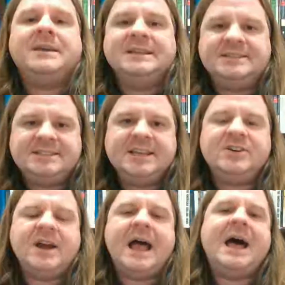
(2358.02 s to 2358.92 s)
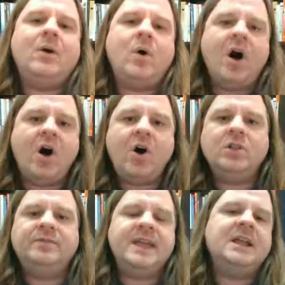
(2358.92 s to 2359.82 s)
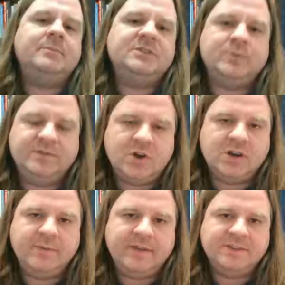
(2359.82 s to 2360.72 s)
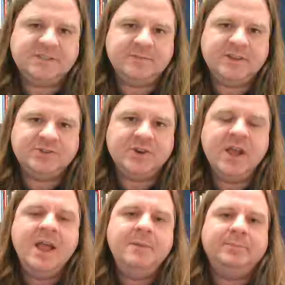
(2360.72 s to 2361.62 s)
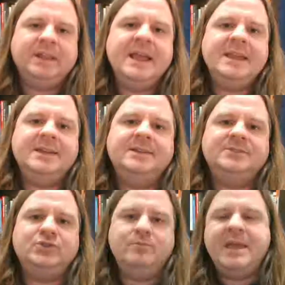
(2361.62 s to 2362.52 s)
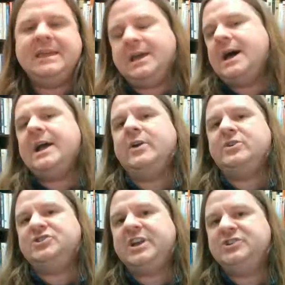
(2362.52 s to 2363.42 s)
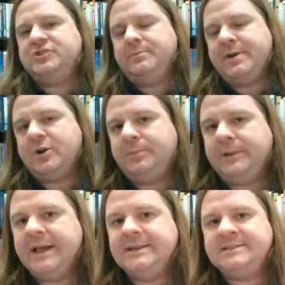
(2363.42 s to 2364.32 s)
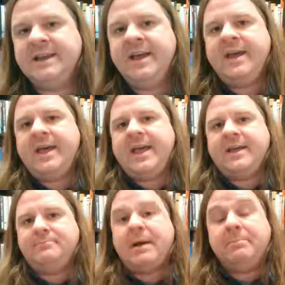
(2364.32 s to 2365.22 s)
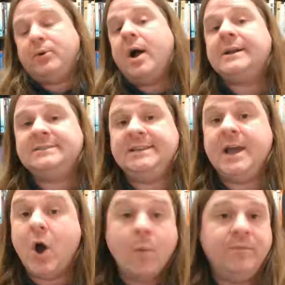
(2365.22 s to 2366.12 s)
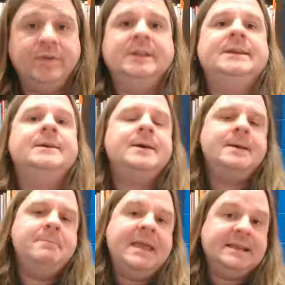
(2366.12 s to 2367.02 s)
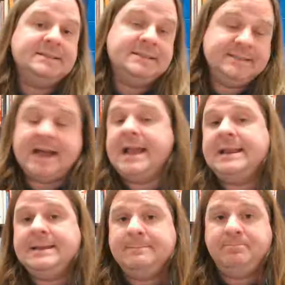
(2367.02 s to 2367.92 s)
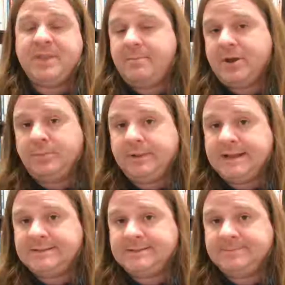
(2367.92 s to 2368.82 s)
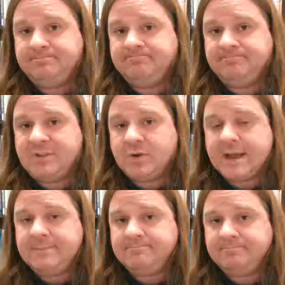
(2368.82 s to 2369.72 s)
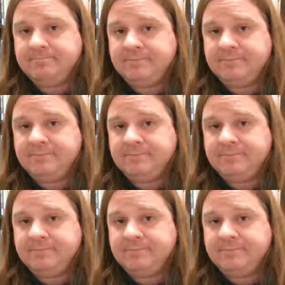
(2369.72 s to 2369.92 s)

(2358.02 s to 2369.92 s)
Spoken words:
Consider how all of the elements we've talked about this semester play into making higher education a better place, and by proxy, hopefully, making society a better place. Okay?